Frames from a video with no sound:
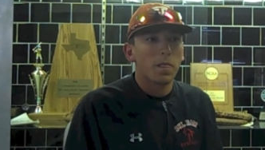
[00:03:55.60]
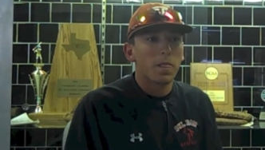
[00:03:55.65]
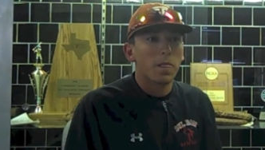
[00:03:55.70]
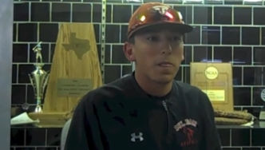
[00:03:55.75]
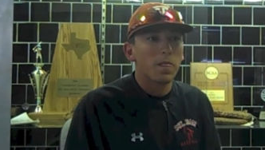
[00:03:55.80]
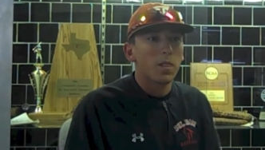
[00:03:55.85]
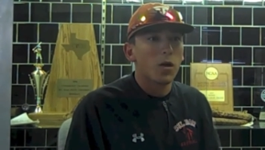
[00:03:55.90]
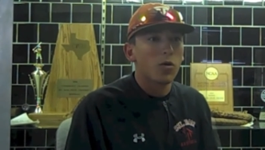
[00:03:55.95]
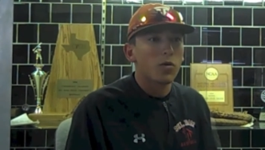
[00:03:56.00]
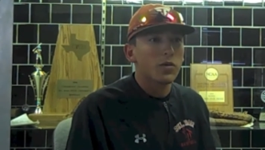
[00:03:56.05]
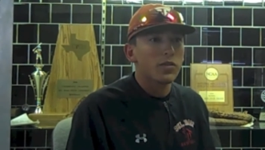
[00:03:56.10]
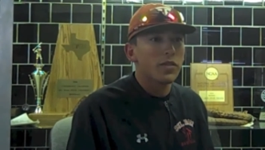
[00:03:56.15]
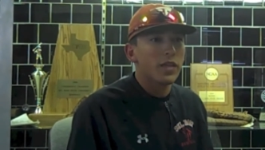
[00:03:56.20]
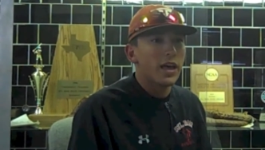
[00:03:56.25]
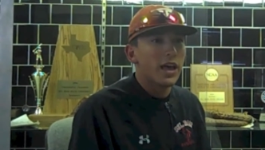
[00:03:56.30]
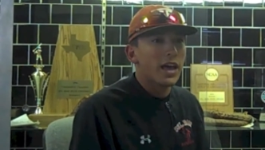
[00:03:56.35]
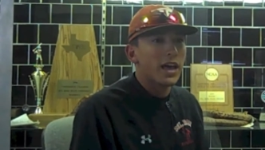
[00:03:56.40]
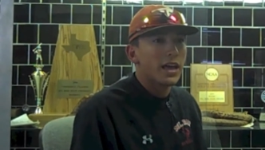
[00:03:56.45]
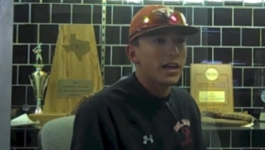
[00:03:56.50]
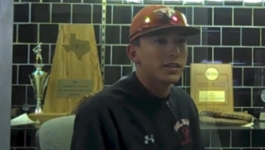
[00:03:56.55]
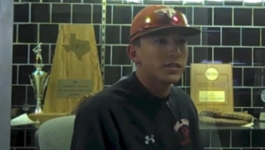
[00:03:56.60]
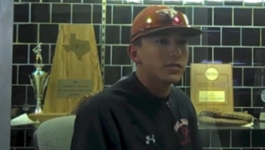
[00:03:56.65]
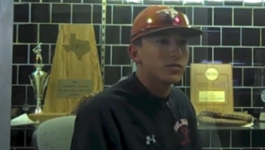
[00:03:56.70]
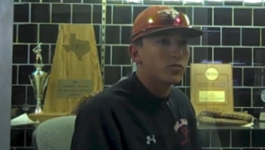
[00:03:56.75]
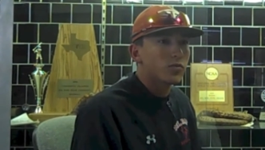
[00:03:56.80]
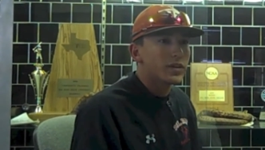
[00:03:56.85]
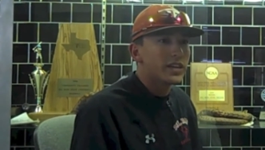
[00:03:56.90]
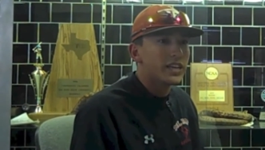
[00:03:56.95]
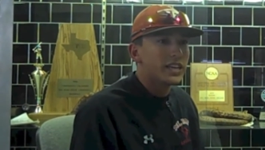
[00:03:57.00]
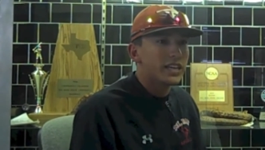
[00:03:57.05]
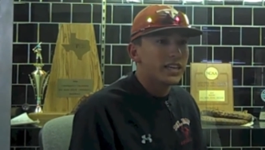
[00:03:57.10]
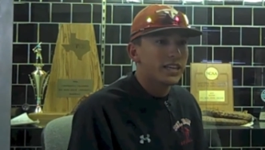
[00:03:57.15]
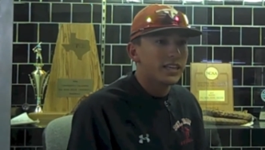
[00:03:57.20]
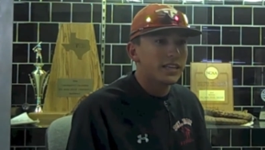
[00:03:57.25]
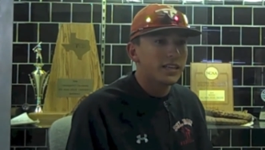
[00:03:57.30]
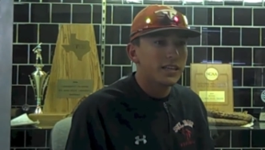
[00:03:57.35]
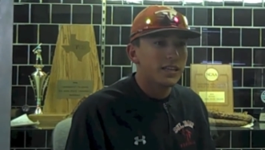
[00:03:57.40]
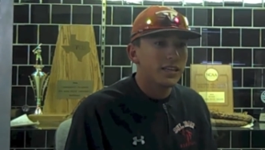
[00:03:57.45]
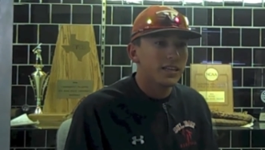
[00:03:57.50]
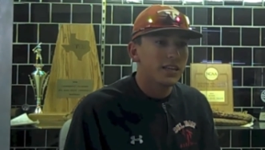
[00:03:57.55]
knowing that
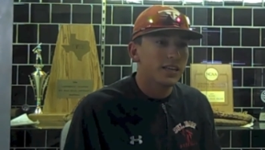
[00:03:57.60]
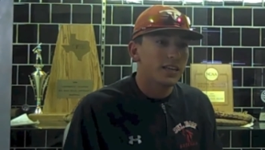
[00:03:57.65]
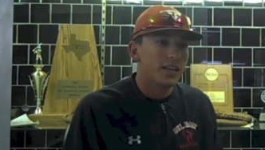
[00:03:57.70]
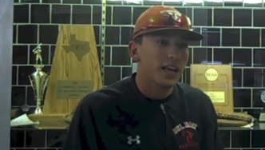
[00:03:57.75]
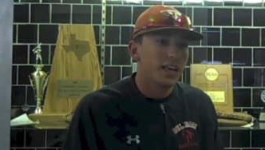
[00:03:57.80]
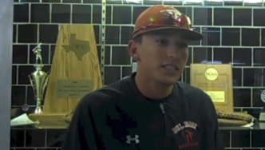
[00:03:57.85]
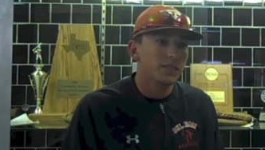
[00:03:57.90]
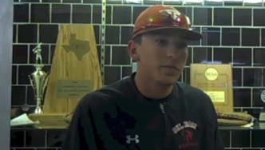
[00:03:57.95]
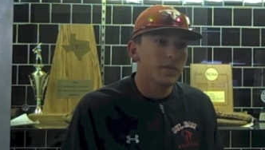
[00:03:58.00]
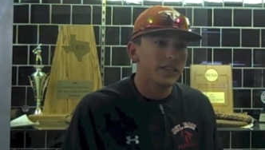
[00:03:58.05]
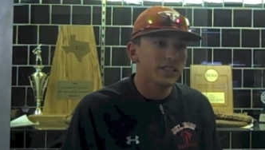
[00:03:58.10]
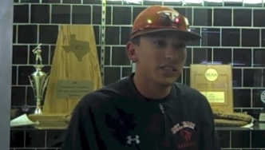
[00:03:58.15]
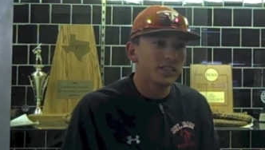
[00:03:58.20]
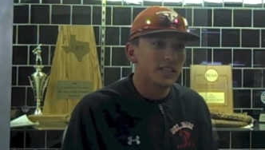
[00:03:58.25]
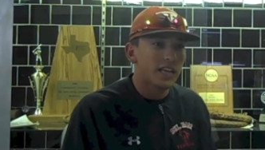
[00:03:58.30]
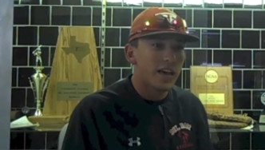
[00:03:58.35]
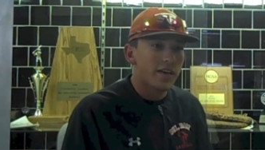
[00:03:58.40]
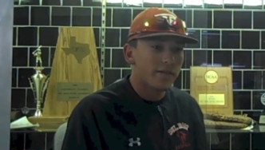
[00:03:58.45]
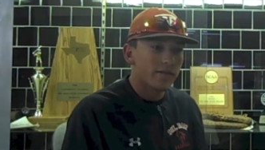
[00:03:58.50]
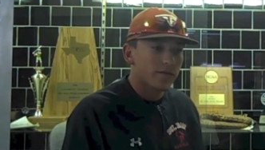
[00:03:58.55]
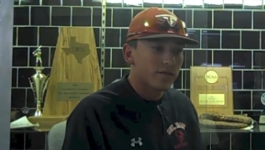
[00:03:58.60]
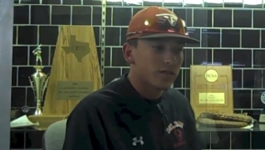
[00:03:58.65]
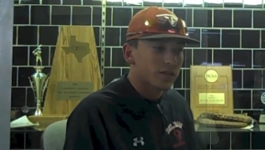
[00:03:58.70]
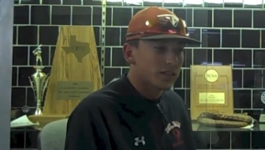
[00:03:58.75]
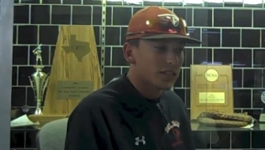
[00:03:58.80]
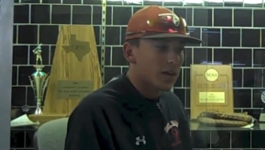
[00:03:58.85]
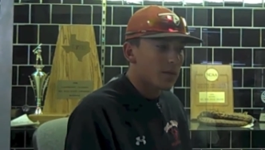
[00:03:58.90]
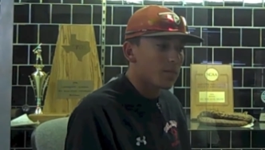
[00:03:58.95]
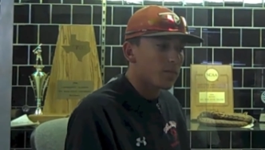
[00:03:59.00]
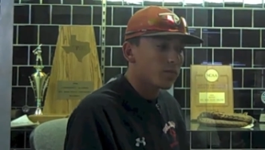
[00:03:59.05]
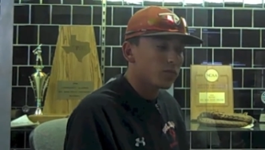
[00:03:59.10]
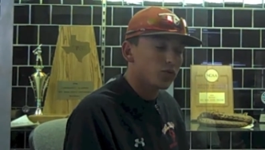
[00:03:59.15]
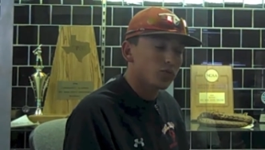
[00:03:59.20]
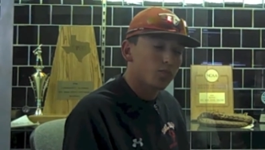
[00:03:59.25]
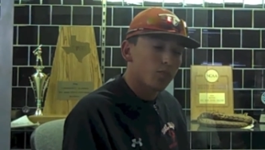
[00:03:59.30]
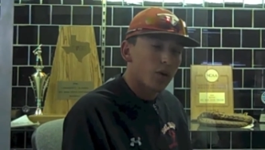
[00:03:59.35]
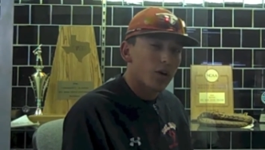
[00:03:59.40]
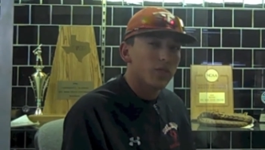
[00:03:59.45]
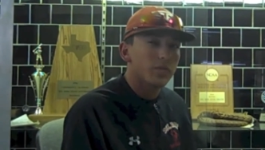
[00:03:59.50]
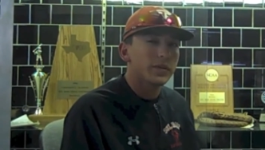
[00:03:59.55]
we, as a pitching staff, because I'm
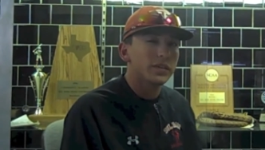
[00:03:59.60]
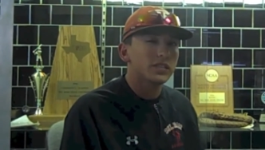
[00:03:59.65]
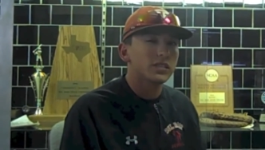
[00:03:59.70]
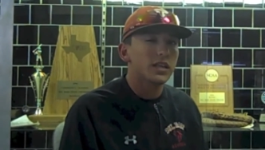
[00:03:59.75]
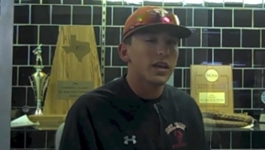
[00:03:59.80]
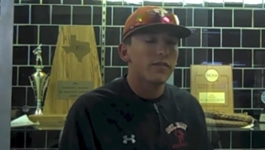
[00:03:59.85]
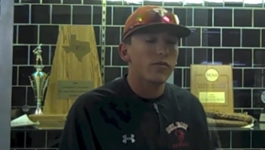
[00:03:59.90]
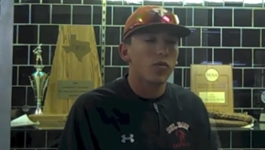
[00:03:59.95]
part of the pitching staff